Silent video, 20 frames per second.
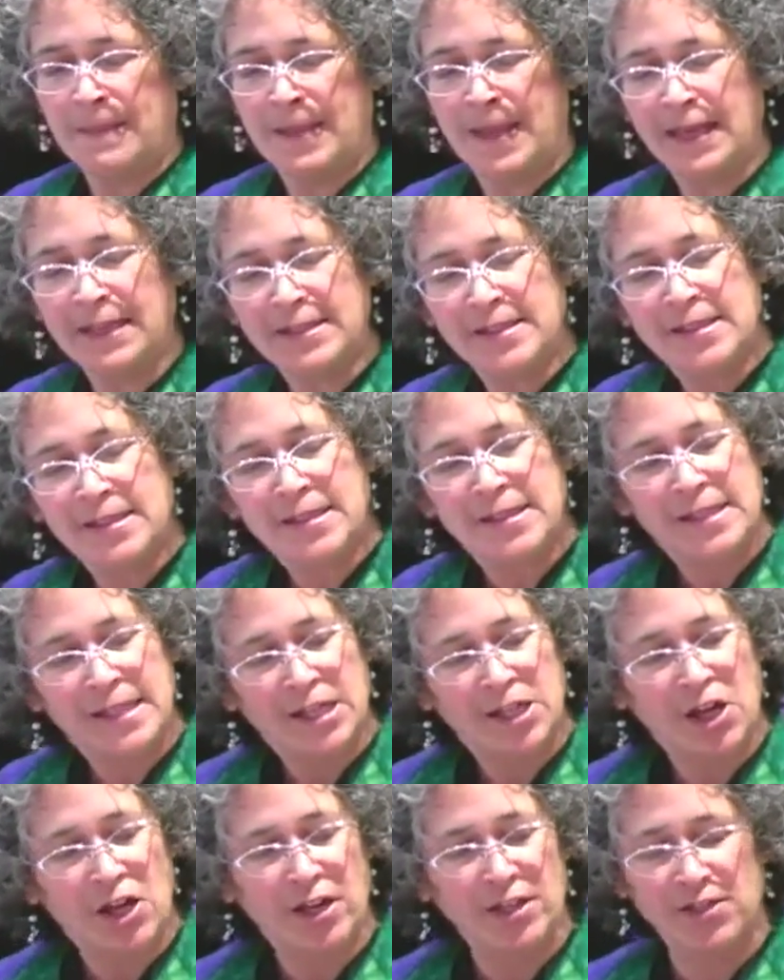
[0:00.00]
Yes,
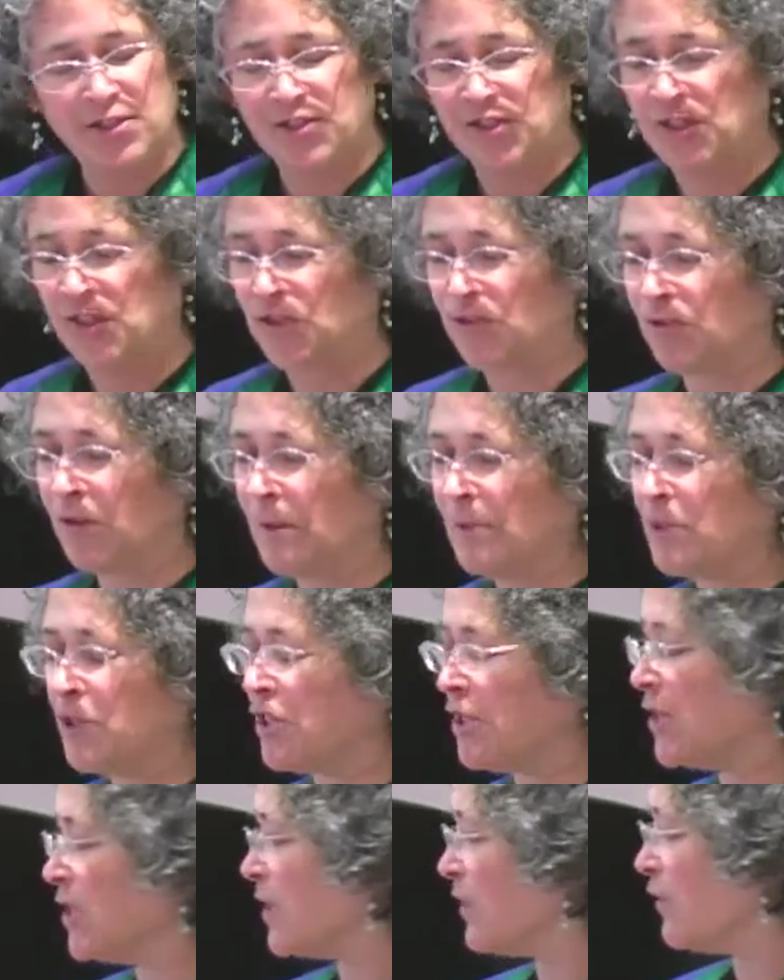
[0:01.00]
they cause
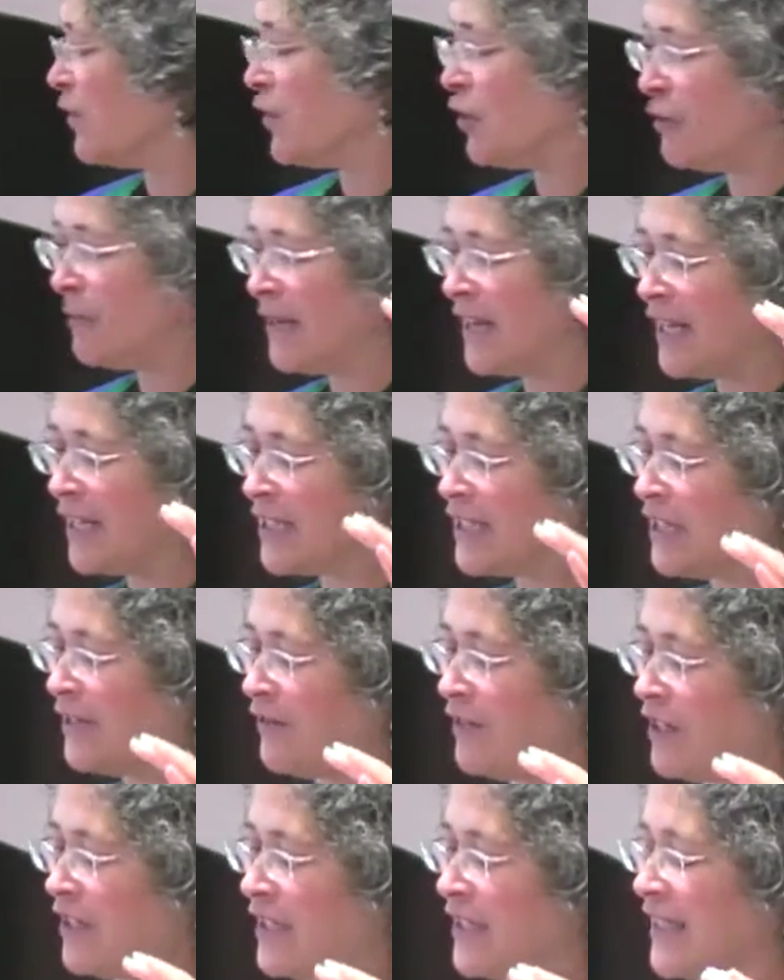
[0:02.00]
disruptions of human
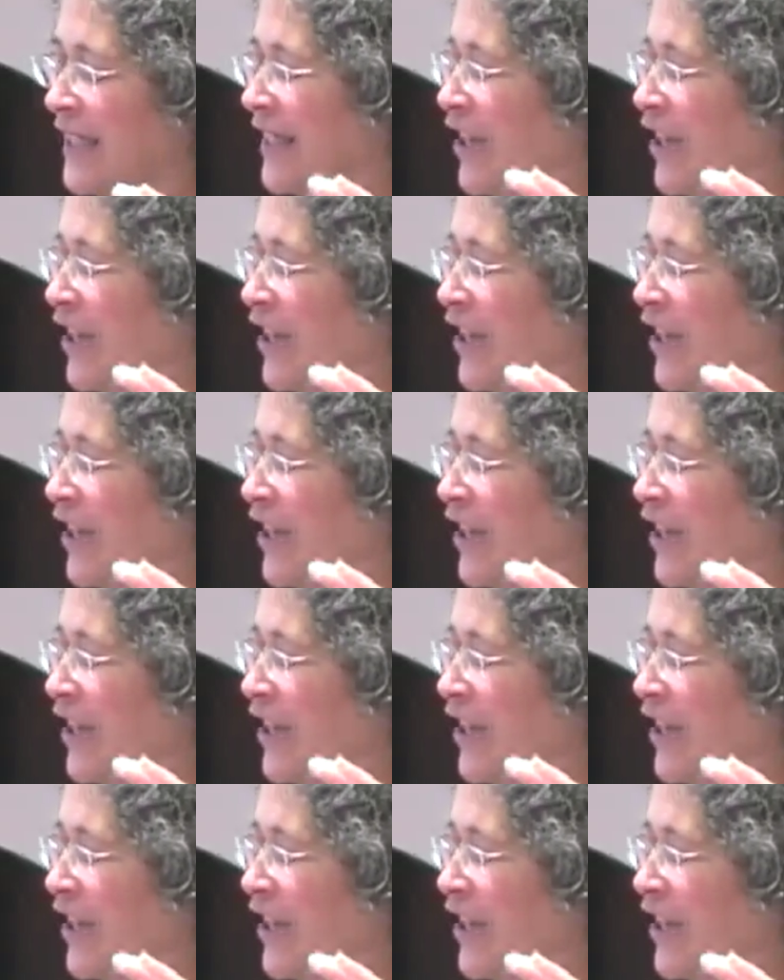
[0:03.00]
activities,